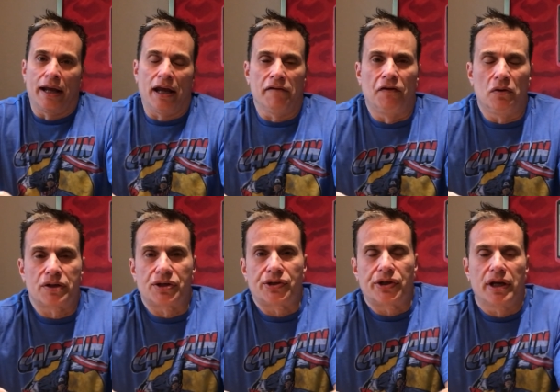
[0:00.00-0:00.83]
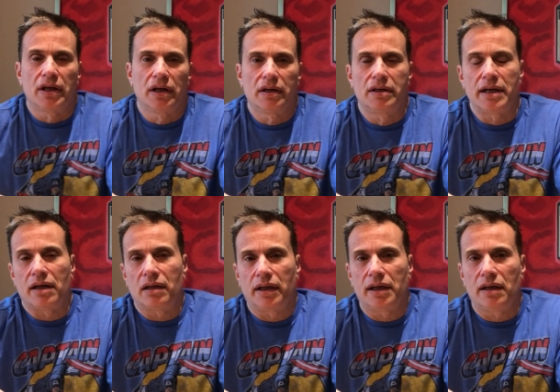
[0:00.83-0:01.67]
Hey folks,
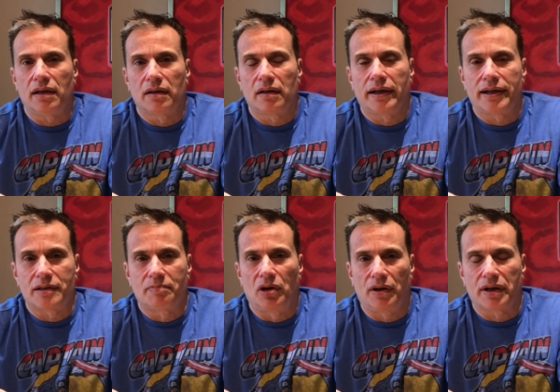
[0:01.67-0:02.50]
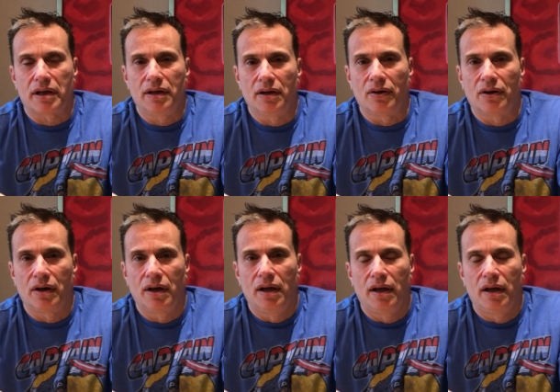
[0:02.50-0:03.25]
Daily Landsblog here,